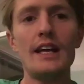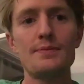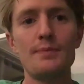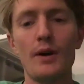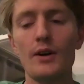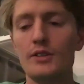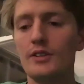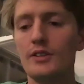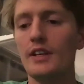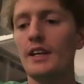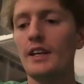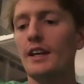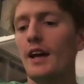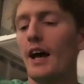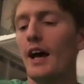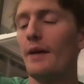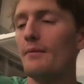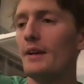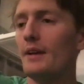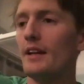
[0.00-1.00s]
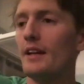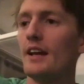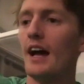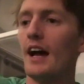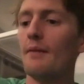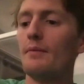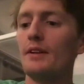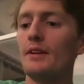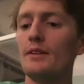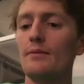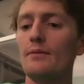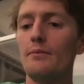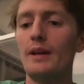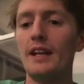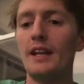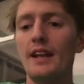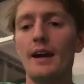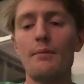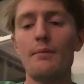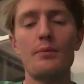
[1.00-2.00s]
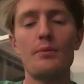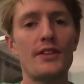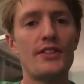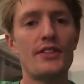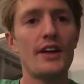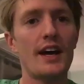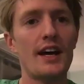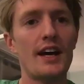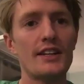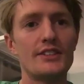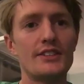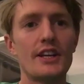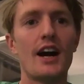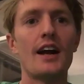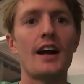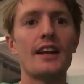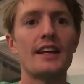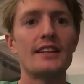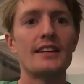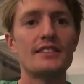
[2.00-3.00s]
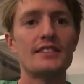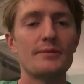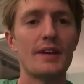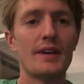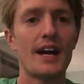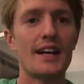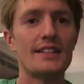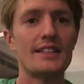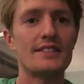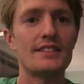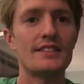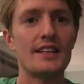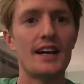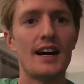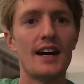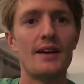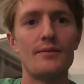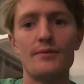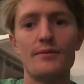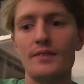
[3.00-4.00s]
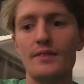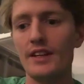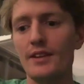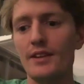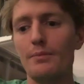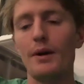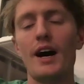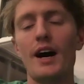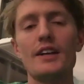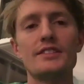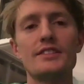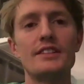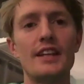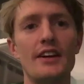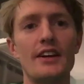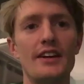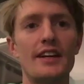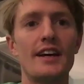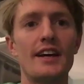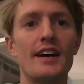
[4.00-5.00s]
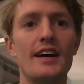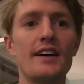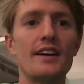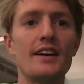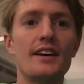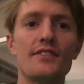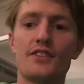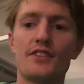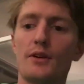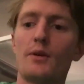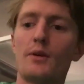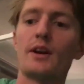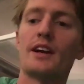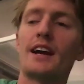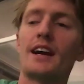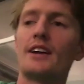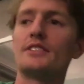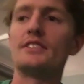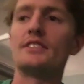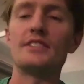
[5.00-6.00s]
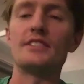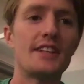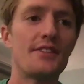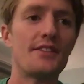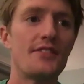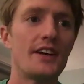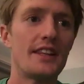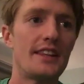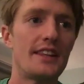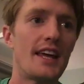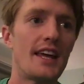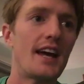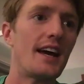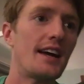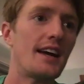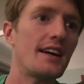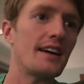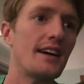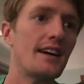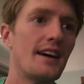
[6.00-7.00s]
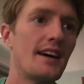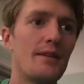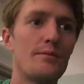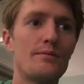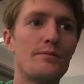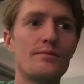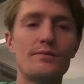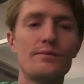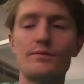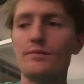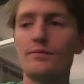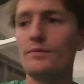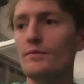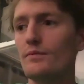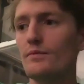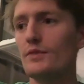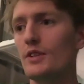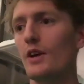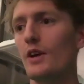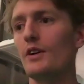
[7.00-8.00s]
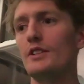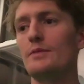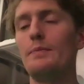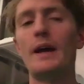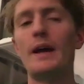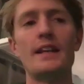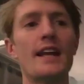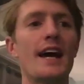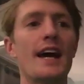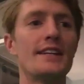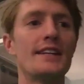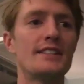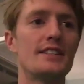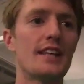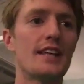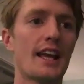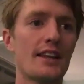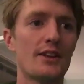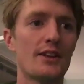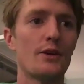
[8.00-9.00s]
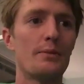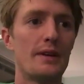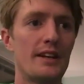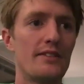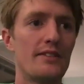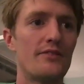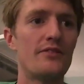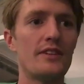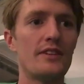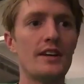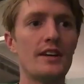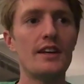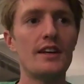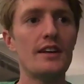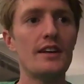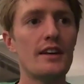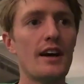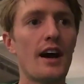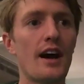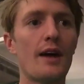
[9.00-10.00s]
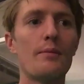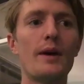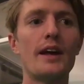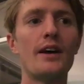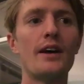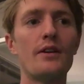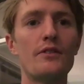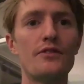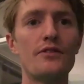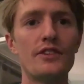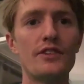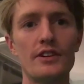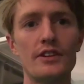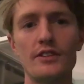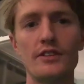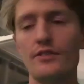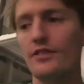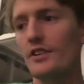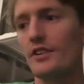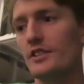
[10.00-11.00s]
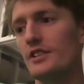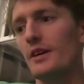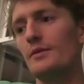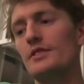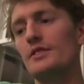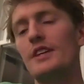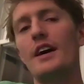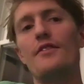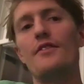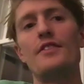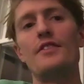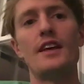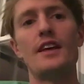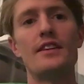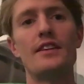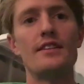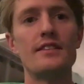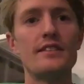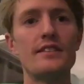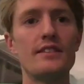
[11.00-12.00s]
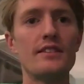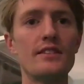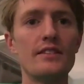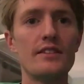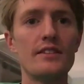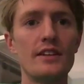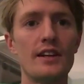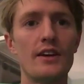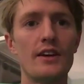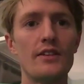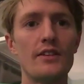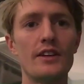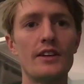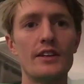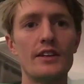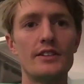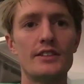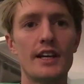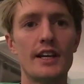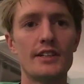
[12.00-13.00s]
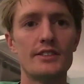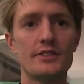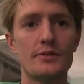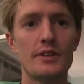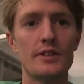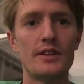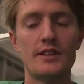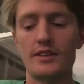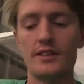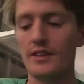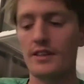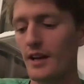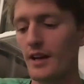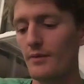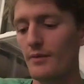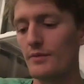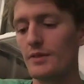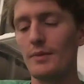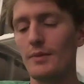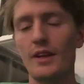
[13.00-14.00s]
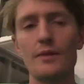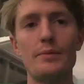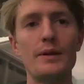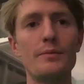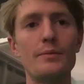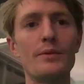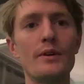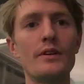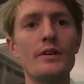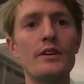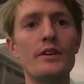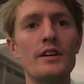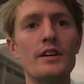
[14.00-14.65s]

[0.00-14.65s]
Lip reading: mostly, I mean, I've been meeting up with Johnny and some guys in the Boston area for workouts and stuff like that. So it's been nice. It's like a little bit of on my own for some stuff, and then good sessions with some other people.